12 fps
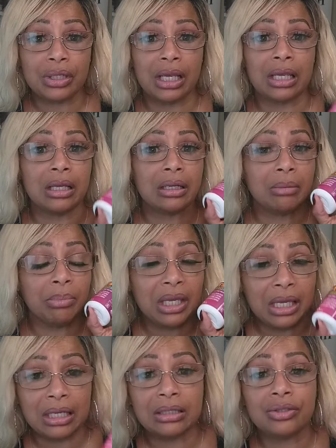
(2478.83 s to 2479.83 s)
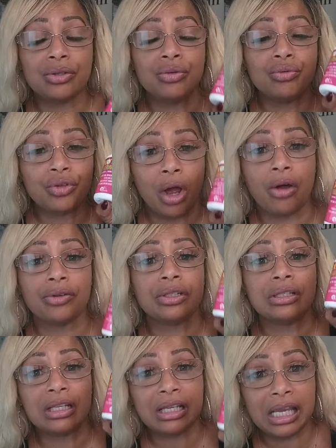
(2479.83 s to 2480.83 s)
and begin to talk to
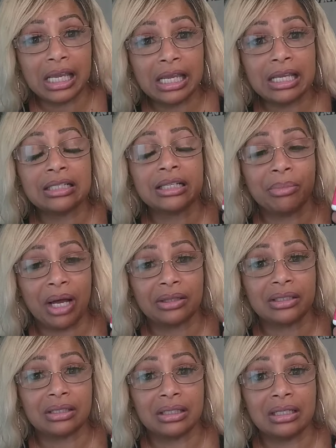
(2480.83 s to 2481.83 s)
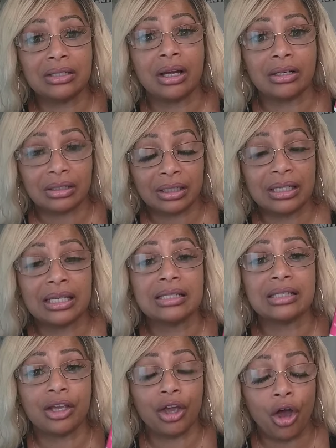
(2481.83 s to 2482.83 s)
the kings about this detox cleanse
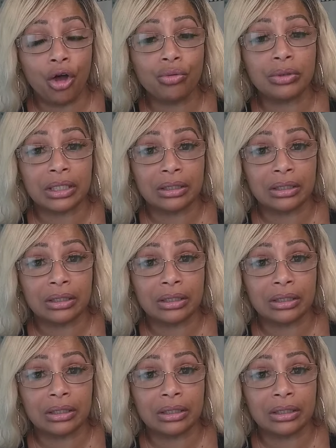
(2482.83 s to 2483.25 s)
and colon.